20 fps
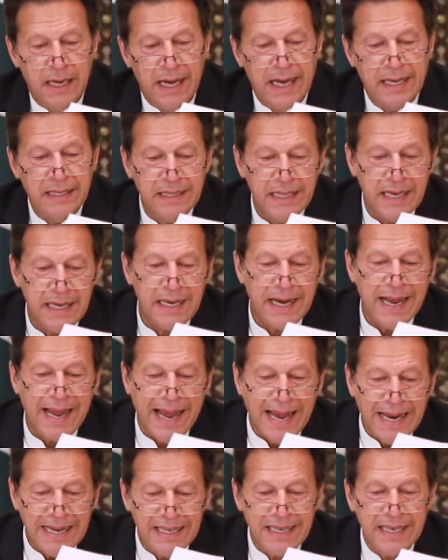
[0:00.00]
and then
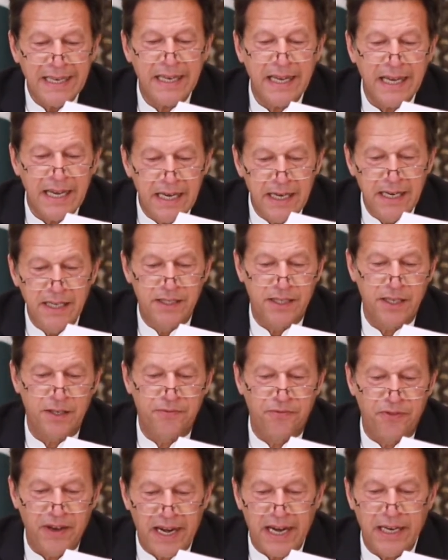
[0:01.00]
ending illicit
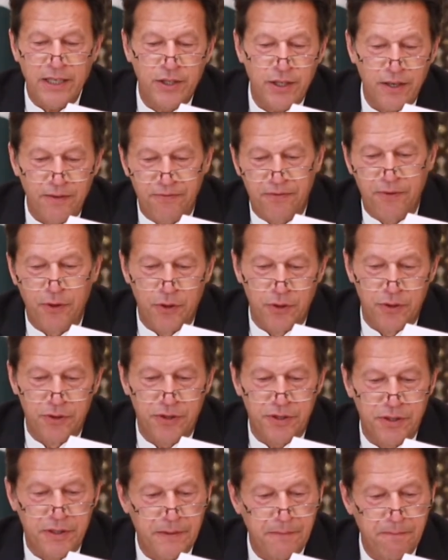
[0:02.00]
financial
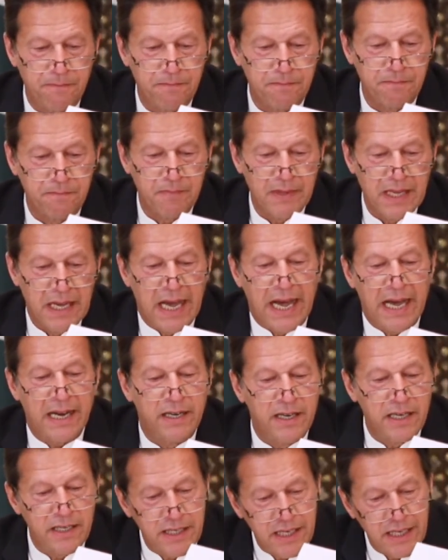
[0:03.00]
flows
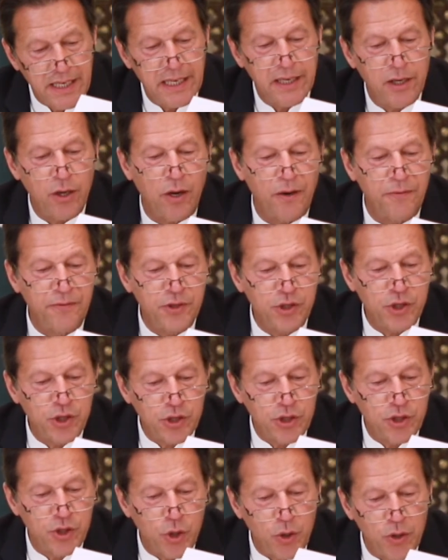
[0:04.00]
and return of
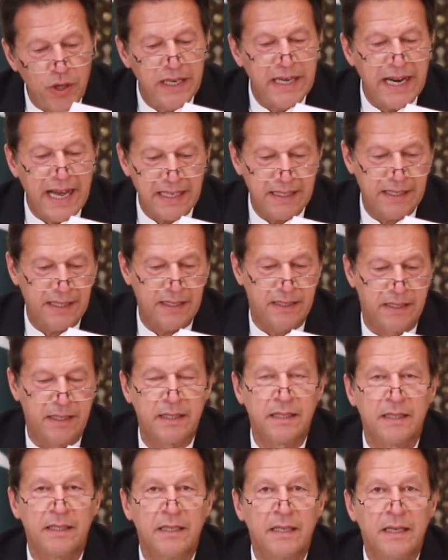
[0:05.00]
stolen
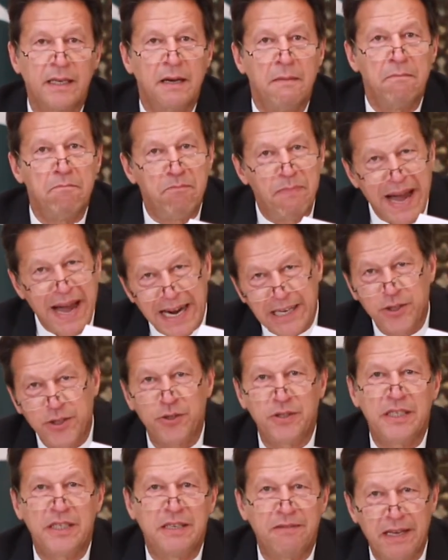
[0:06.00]
assets back
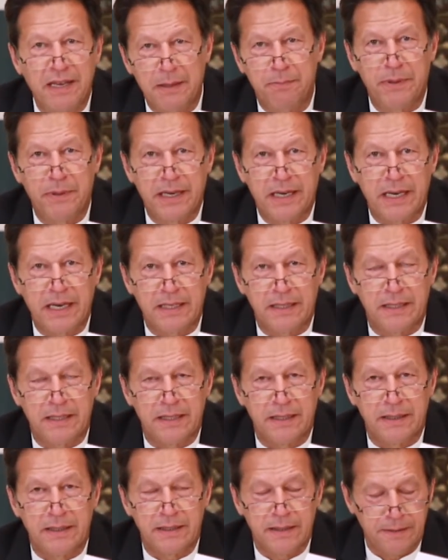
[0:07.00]
to the developing
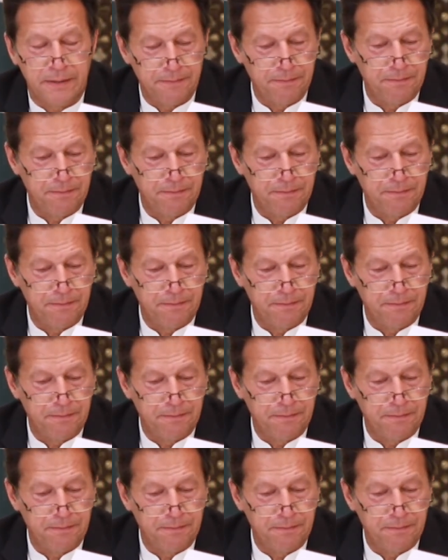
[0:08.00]
countries.